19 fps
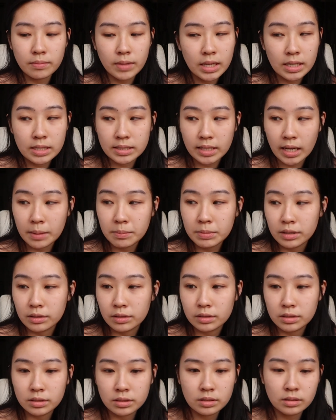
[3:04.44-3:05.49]
ASAP
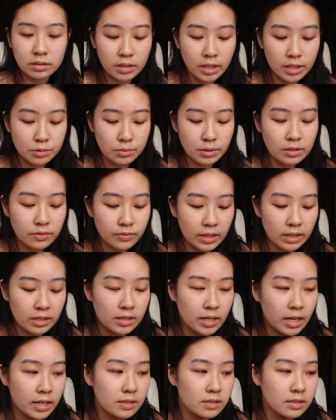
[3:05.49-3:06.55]
because next week's
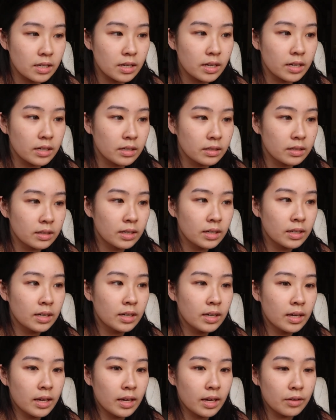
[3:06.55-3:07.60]
Valentine's Day and
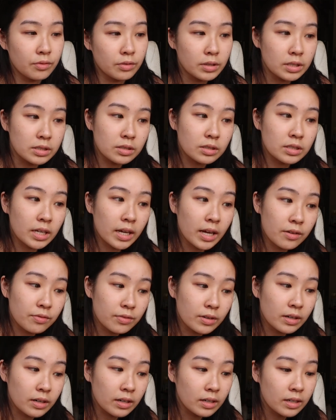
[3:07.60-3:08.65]
everyone's gonna have
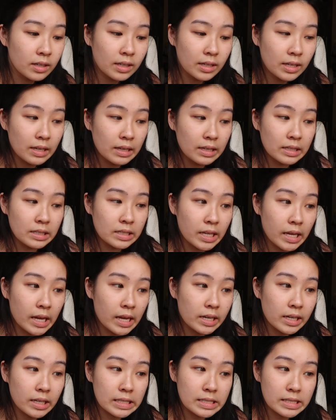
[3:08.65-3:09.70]
a
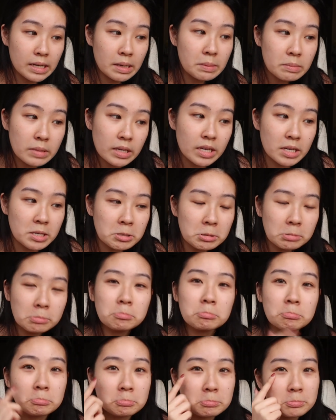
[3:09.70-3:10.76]
date except me.
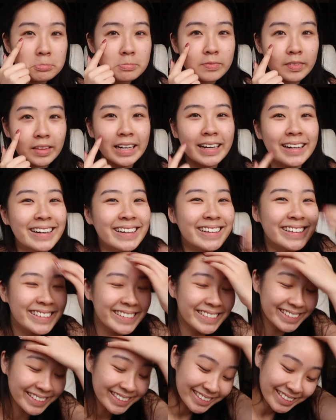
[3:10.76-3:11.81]

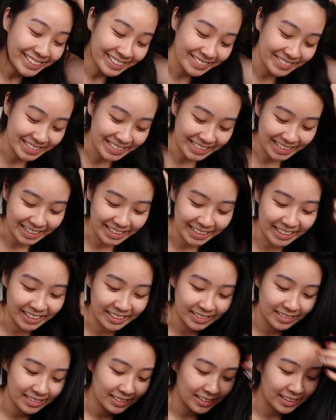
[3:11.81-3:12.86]
I'm just
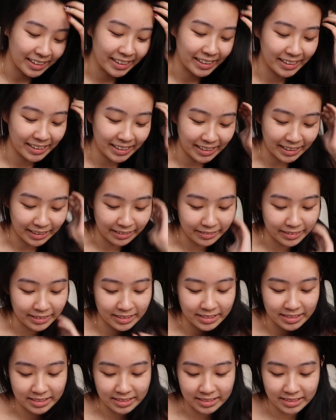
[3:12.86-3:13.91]
kidding, like I
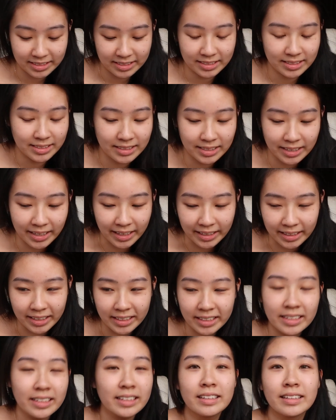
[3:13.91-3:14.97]
really just heck
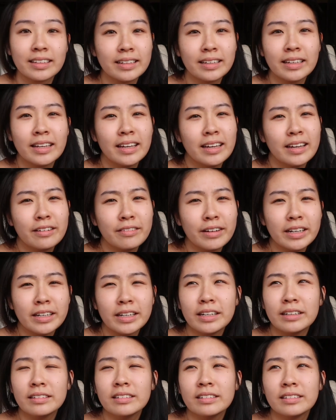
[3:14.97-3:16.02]
it. Right
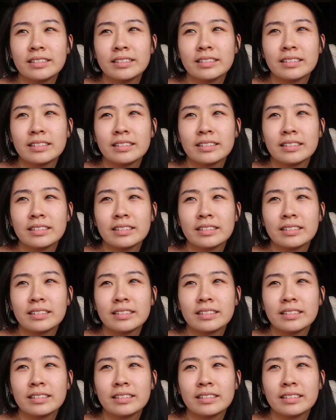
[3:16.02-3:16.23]
now